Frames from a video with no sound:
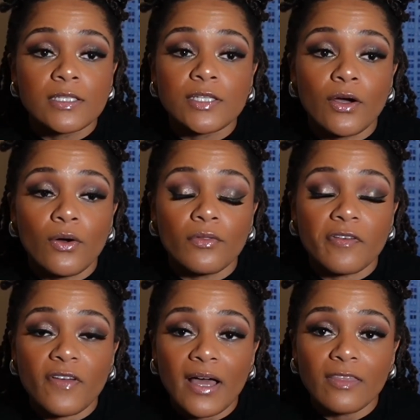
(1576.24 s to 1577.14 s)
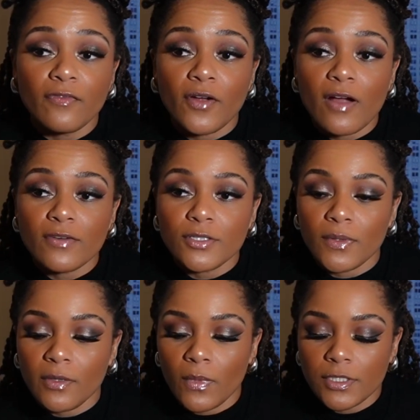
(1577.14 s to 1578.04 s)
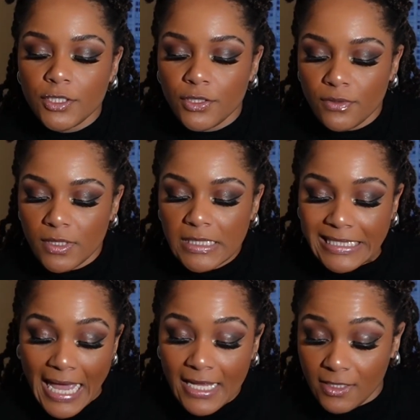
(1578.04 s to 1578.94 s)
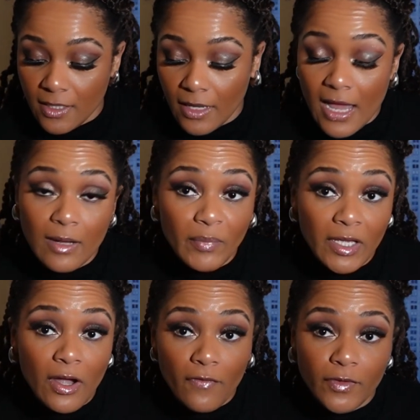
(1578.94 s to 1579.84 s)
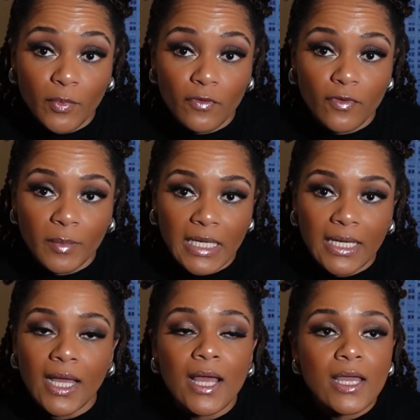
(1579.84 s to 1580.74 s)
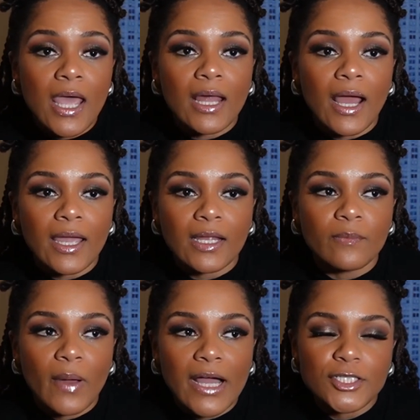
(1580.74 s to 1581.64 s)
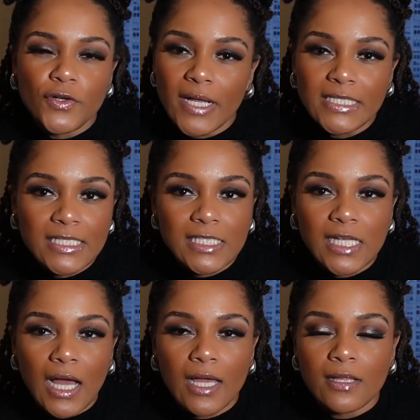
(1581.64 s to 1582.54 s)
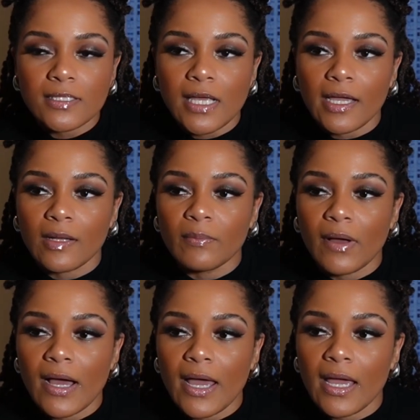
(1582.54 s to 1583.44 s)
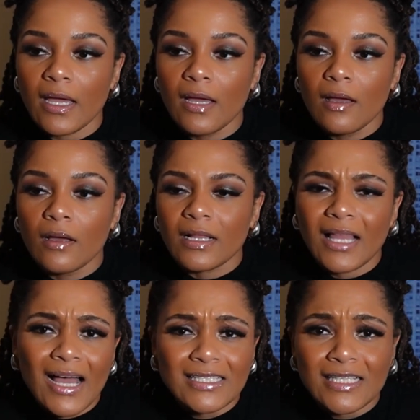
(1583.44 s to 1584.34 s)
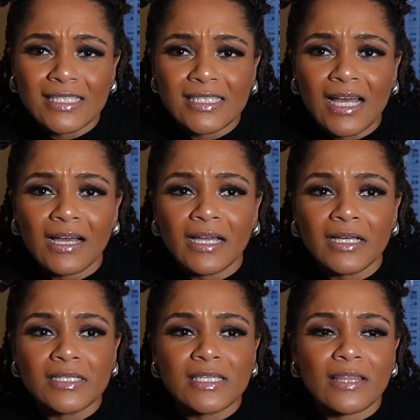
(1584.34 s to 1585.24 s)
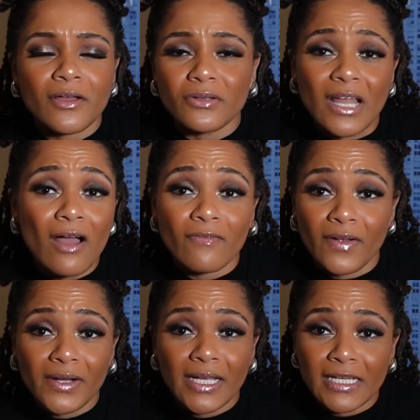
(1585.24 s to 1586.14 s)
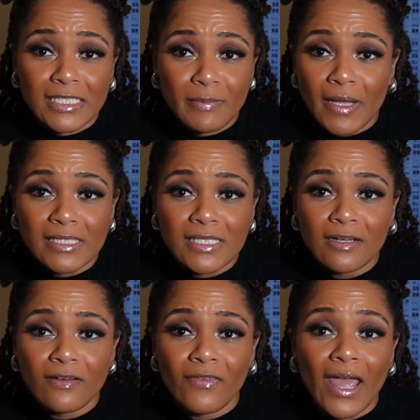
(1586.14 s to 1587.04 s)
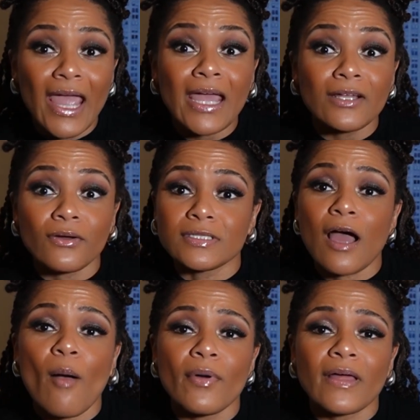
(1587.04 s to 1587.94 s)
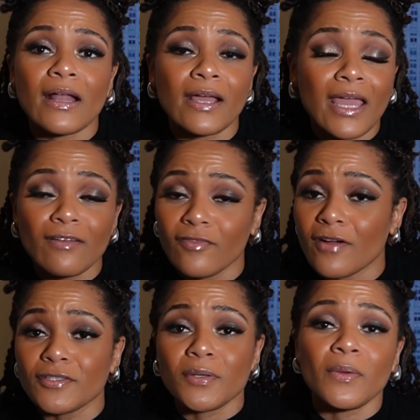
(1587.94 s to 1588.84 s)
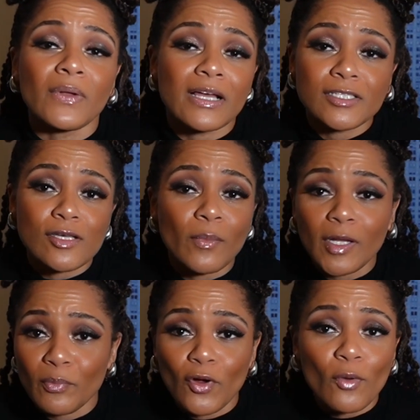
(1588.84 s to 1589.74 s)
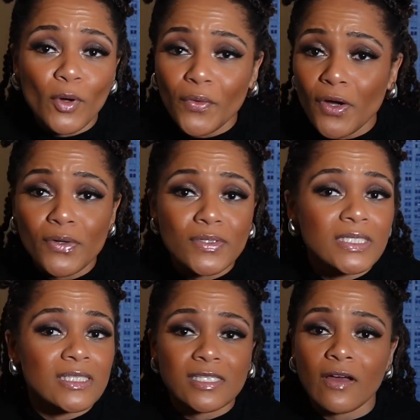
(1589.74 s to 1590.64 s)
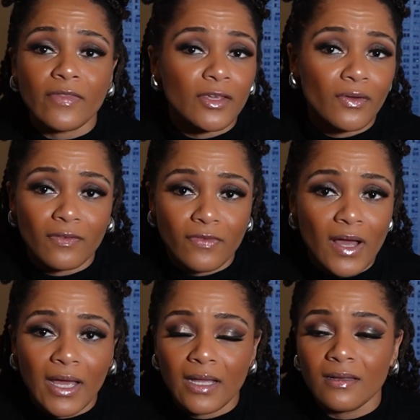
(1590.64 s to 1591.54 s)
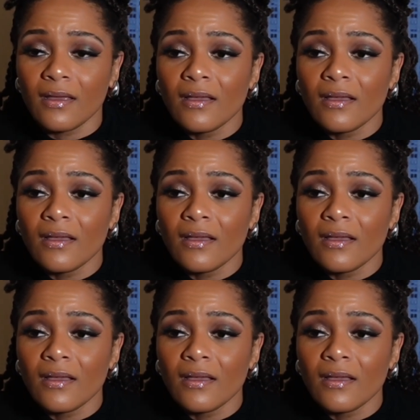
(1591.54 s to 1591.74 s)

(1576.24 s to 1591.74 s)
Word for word: So the fact that Forever 21 shoes tend to kind of be comfortable for me and I can buy trendy styles, I can buy classic styles and they're not very expensive. And on top of that, again, Forever 21 has so many promo codes and stuff that you can find.